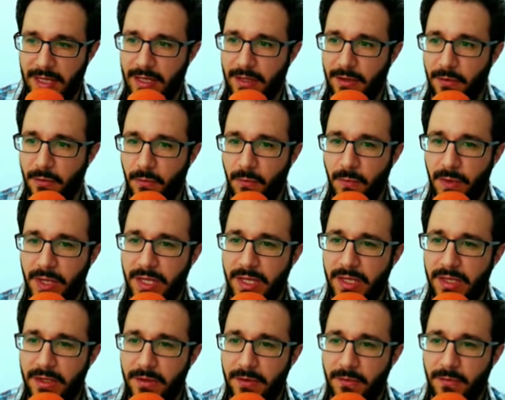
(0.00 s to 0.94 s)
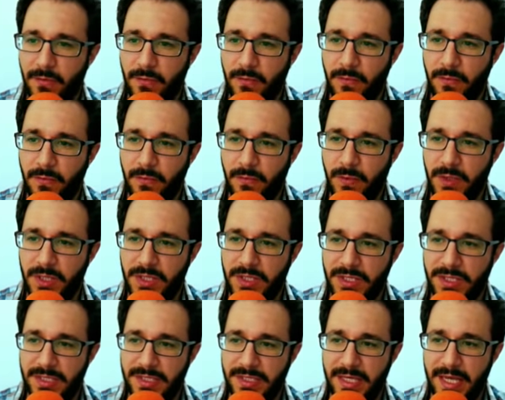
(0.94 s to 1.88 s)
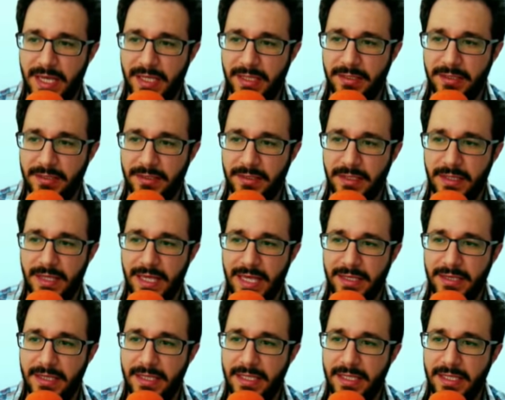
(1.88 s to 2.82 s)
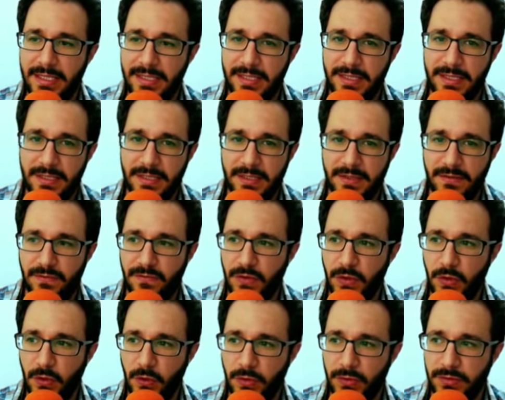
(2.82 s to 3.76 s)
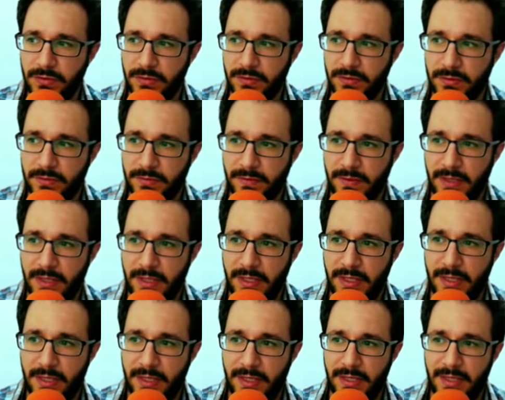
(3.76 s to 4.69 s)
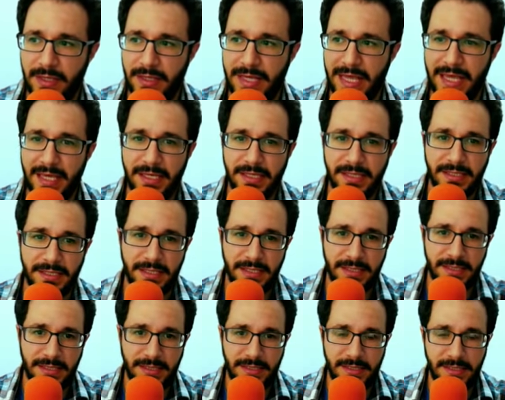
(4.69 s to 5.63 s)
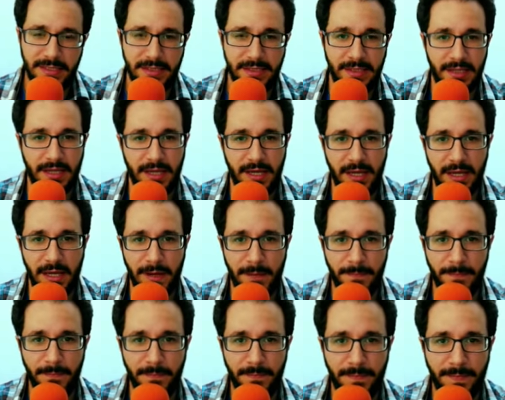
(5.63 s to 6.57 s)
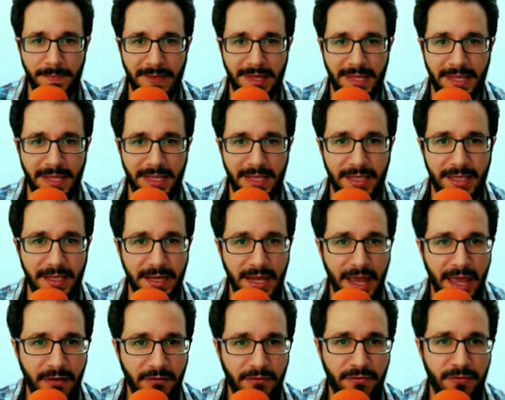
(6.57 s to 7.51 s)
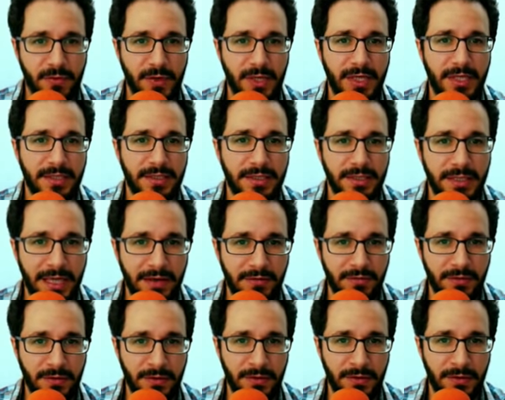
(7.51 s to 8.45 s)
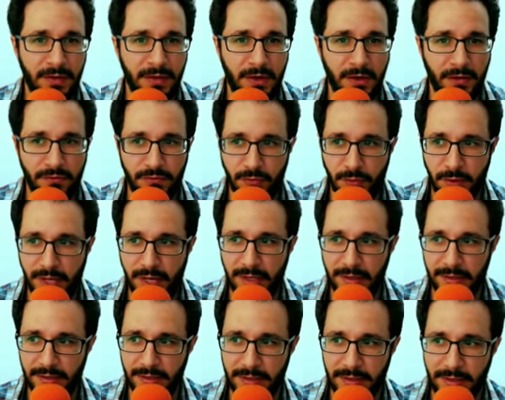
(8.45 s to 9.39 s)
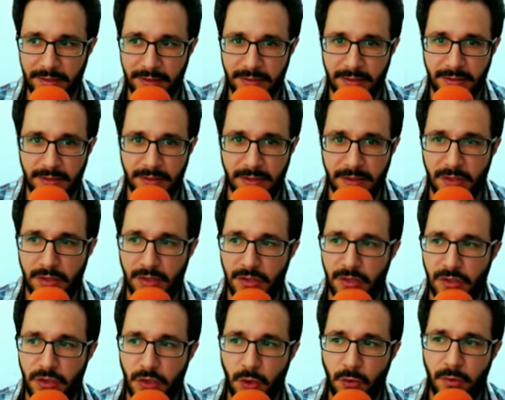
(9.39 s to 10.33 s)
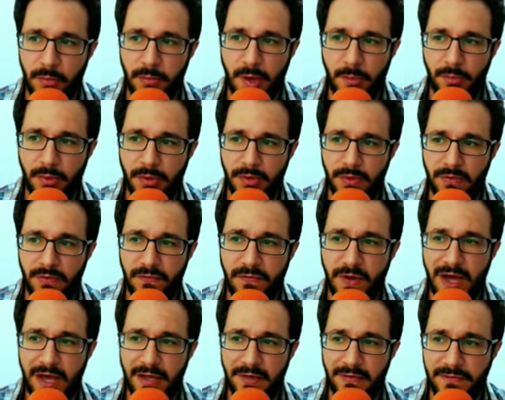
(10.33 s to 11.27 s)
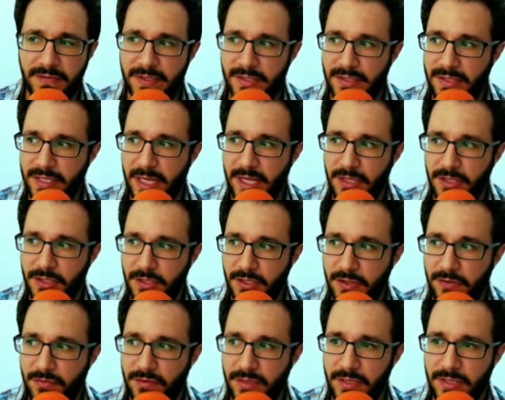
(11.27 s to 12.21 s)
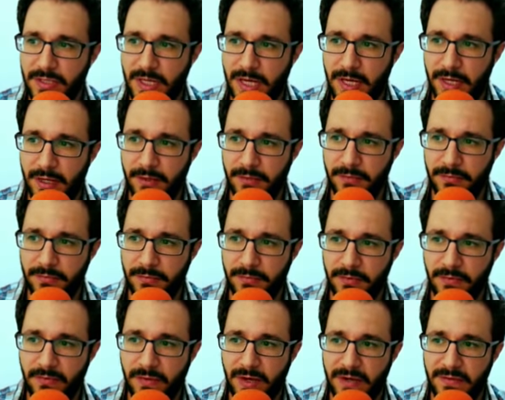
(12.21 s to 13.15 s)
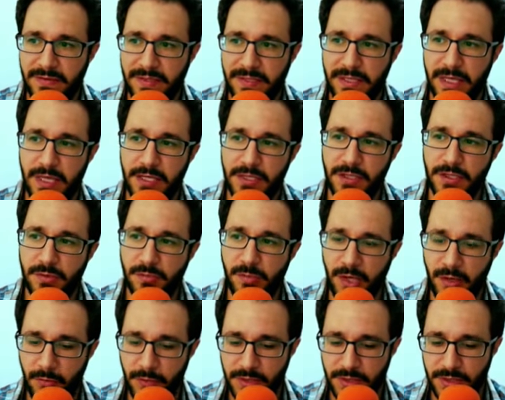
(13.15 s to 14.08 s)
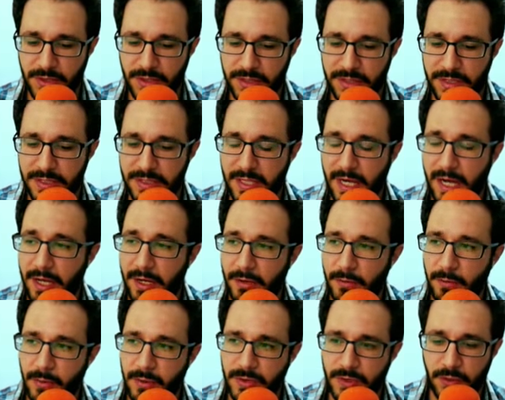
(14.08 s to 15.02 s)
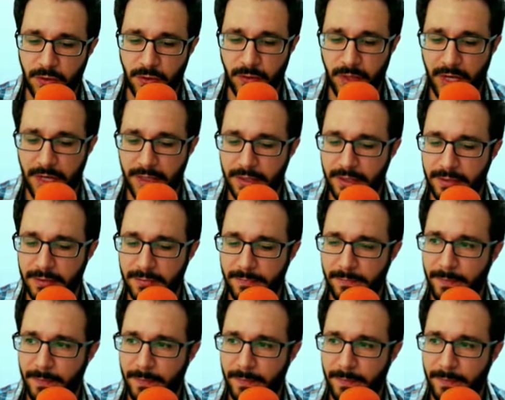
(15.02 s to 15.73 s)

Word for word: we we just said that these sfirot they exist um, in every level of reality. So remember the five stages of desire, the five stages by which the desire was created.